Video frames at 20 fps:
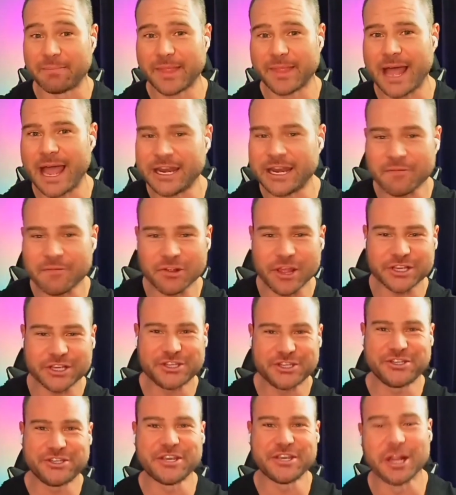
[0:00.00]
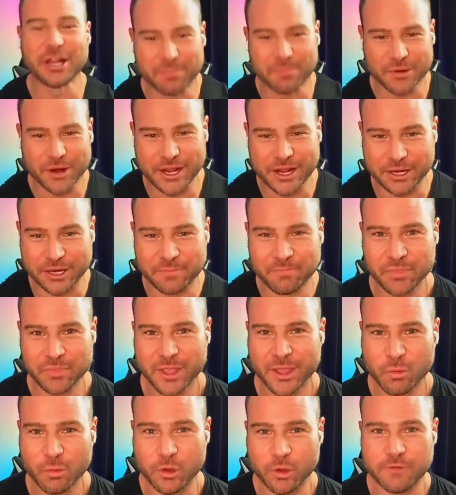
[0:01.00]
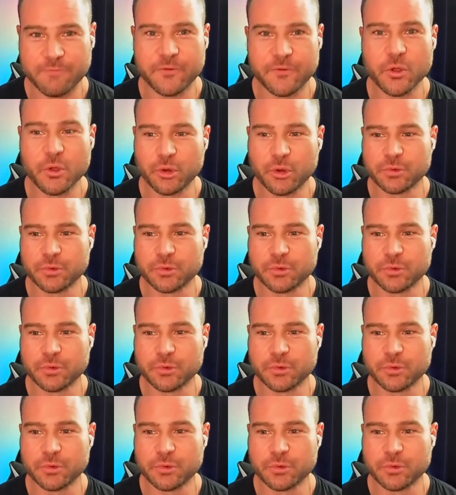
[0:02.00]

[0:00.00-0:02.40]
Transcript: I never like celebrated with food.